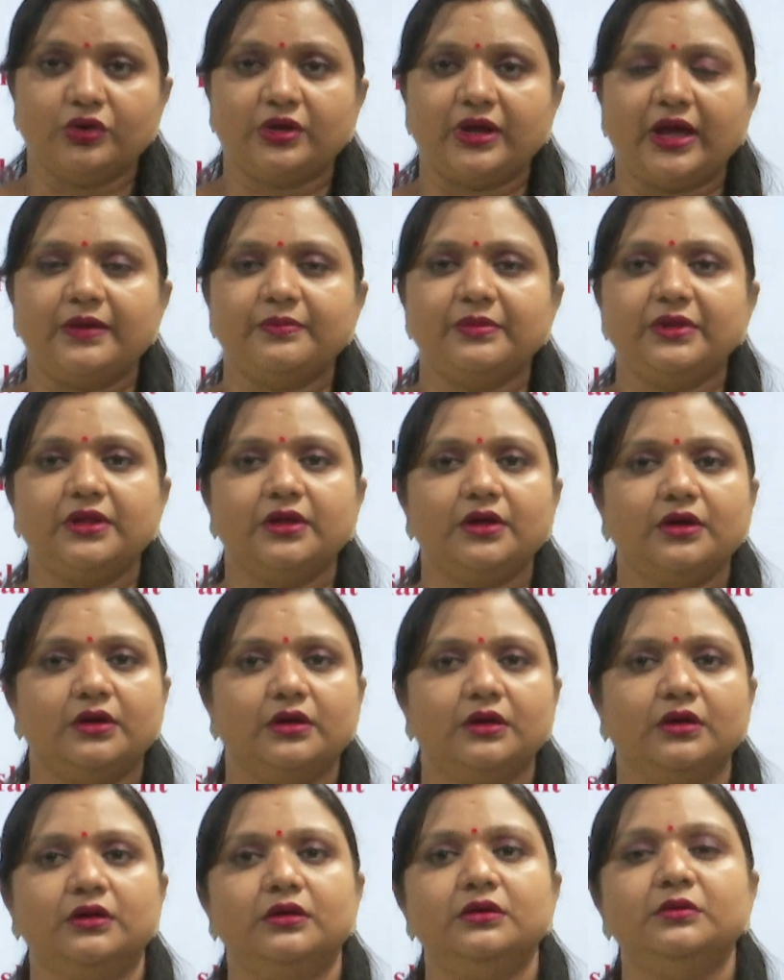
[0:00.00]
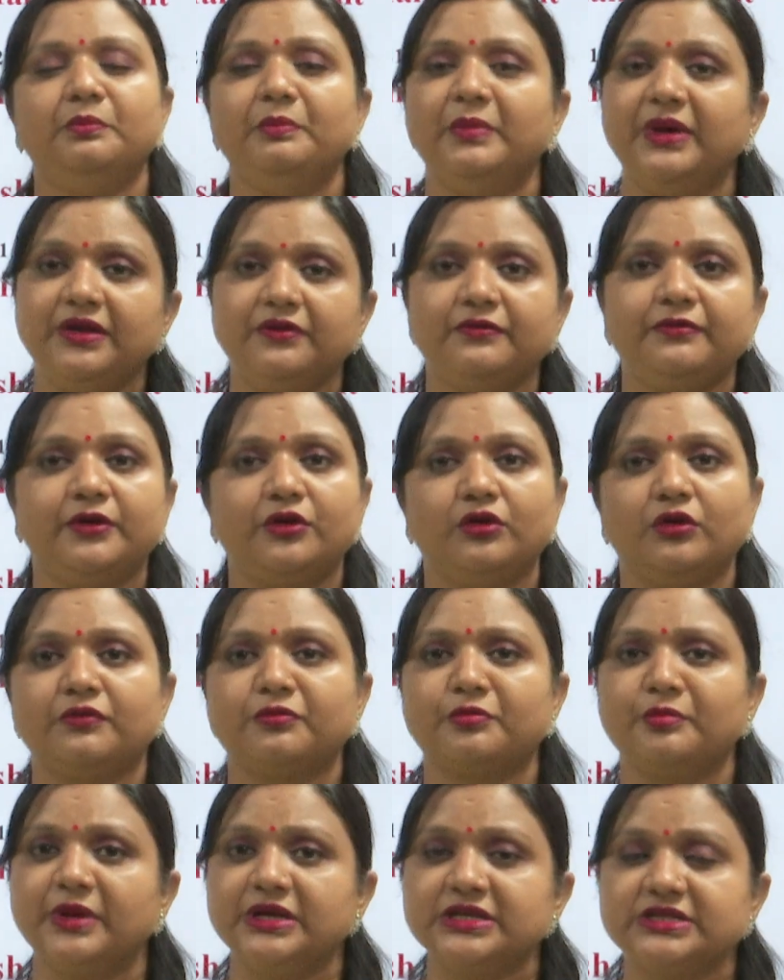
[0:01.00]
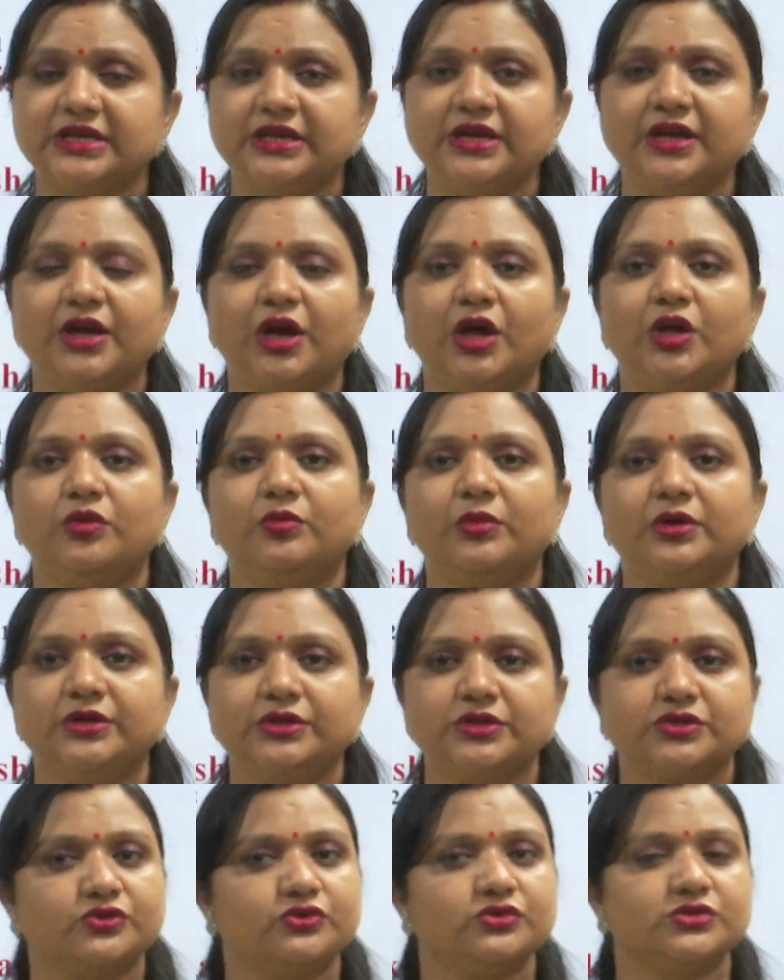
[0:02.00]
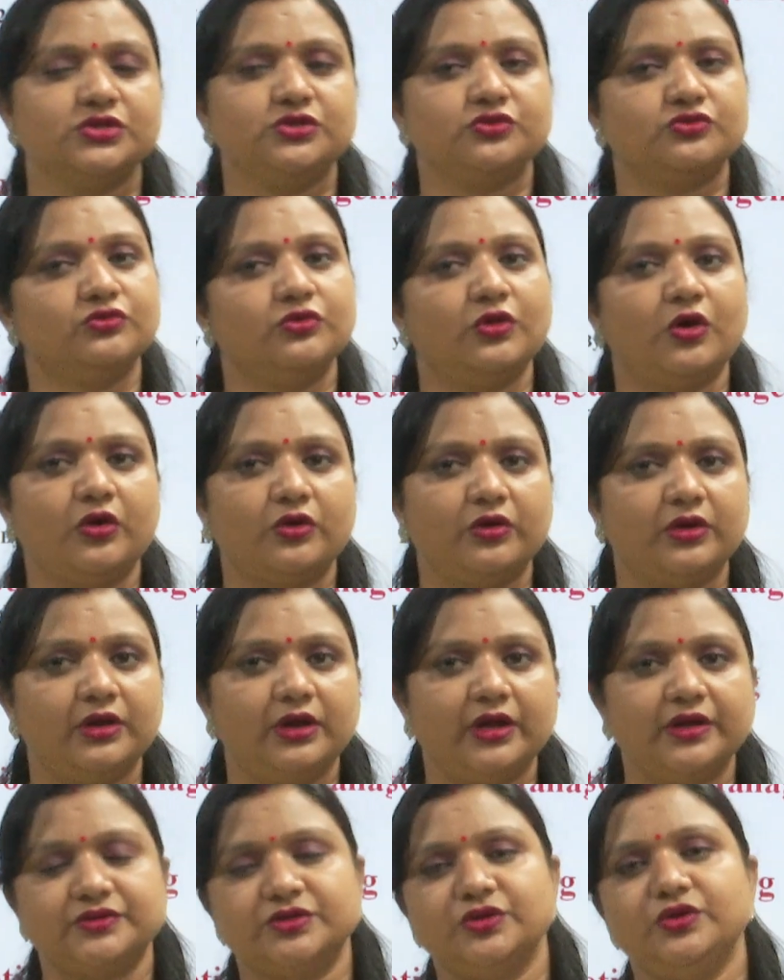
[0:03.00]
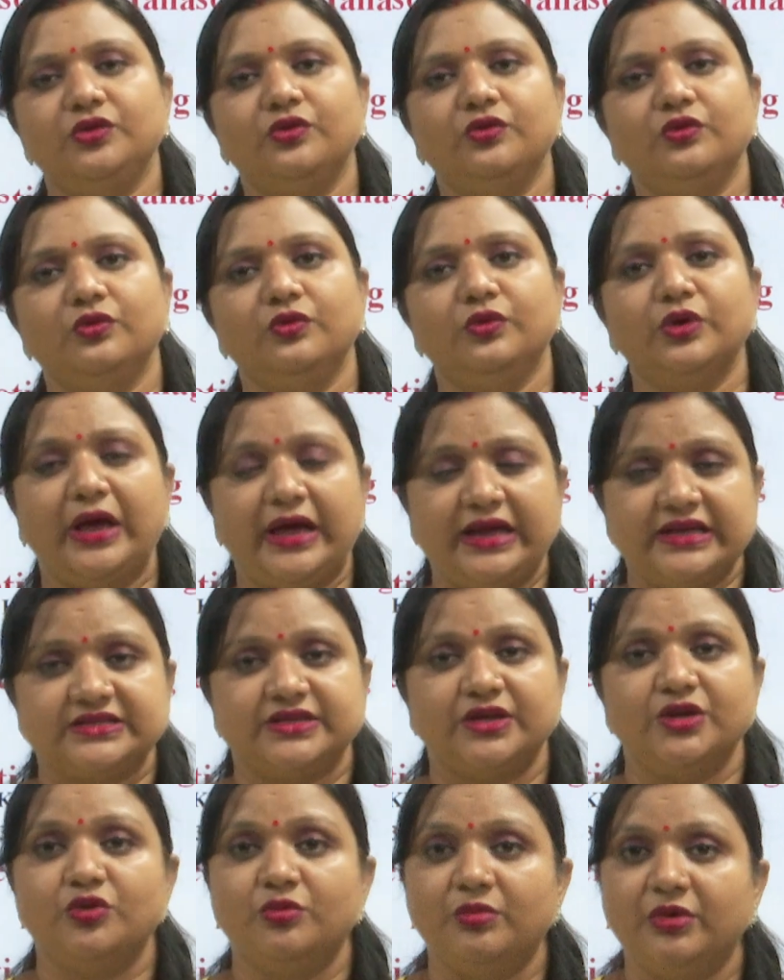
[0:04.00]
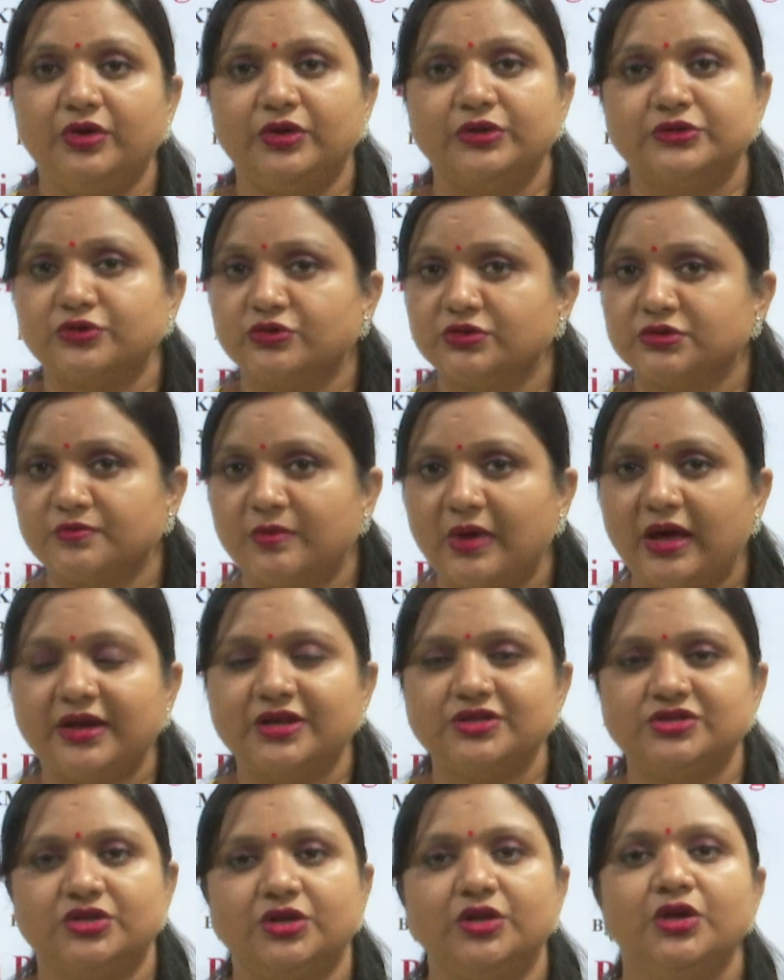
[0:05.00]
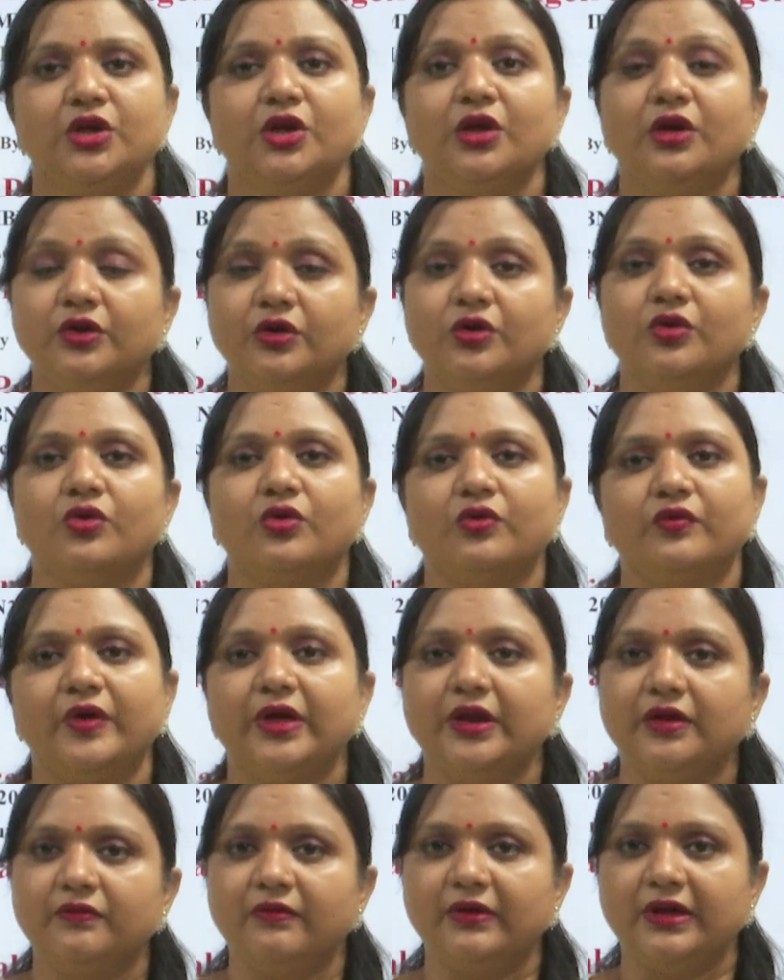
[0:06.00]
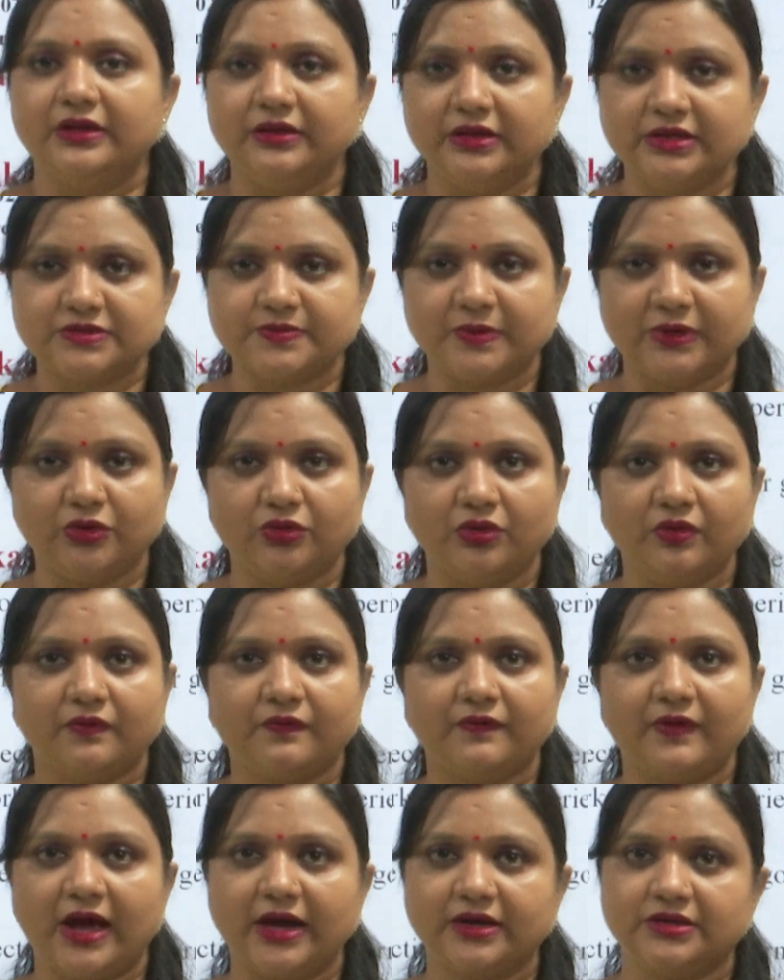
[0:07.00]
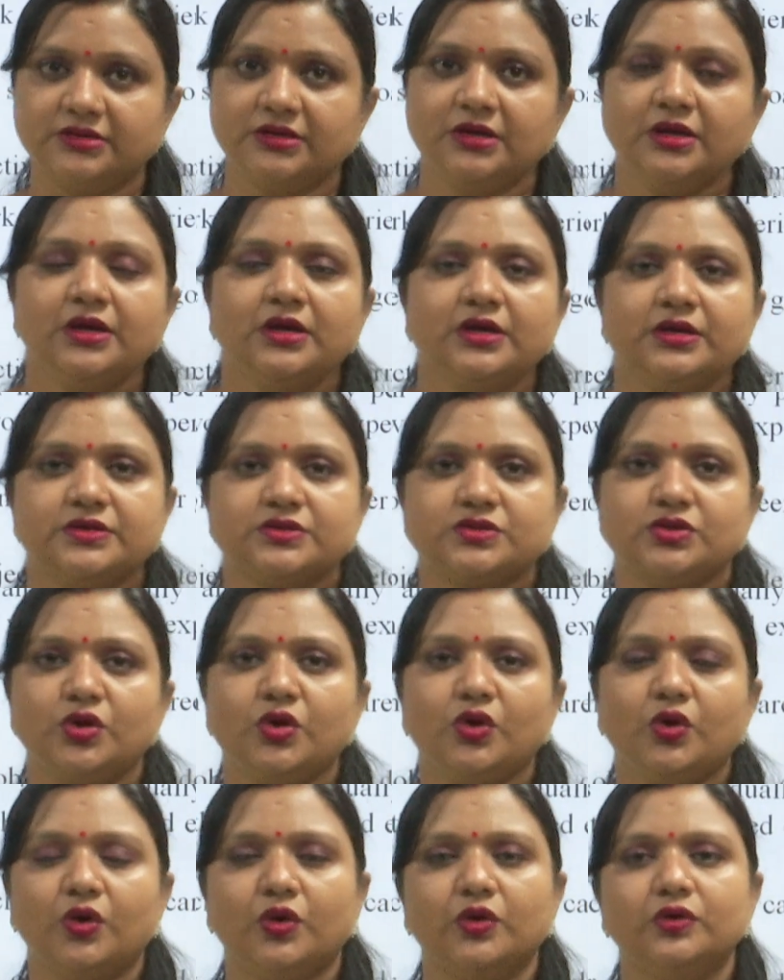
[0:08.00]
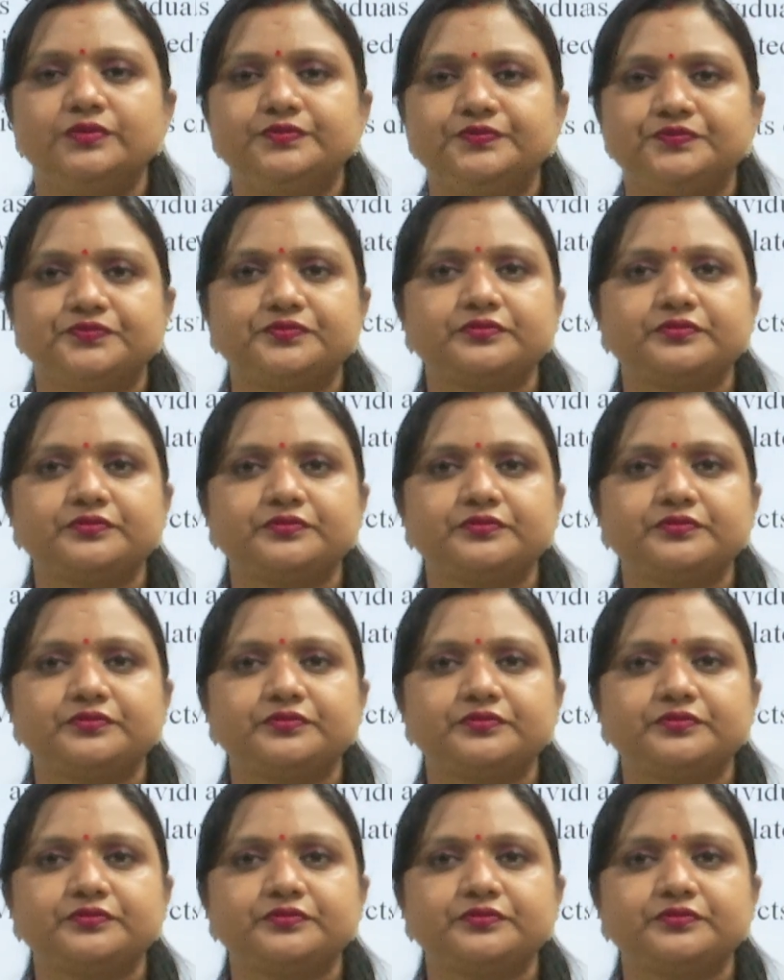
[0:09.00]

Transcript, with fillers: what can be the uh, benefit of maintaining a human resource into the organization you as a human resource manager you know very well this particular fact. So, uh,